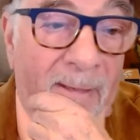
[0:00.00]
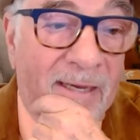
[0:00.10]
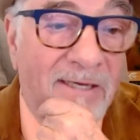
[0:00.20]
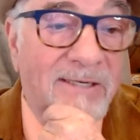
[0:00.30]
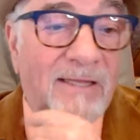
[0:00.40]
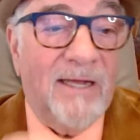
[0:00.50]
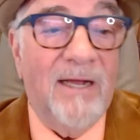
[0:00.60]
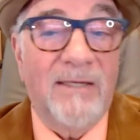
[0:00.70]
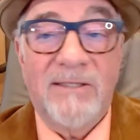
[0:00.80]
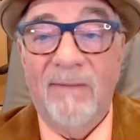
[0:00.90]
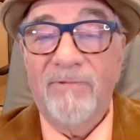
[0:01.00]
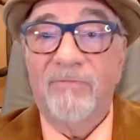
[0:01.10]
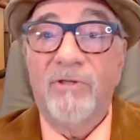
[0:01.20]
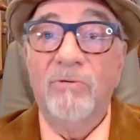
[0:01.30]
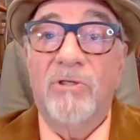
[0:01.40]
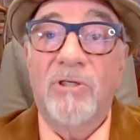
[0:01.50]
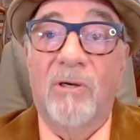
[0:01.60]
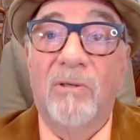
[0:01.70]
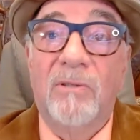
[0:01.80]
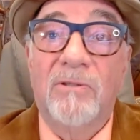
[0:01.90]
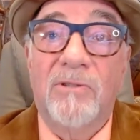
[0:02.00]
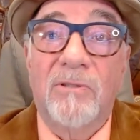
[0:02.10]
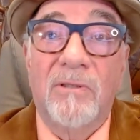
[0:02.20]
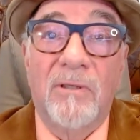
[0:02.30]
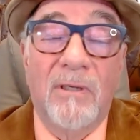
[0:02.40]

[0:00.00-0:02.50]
He said the concept of two souls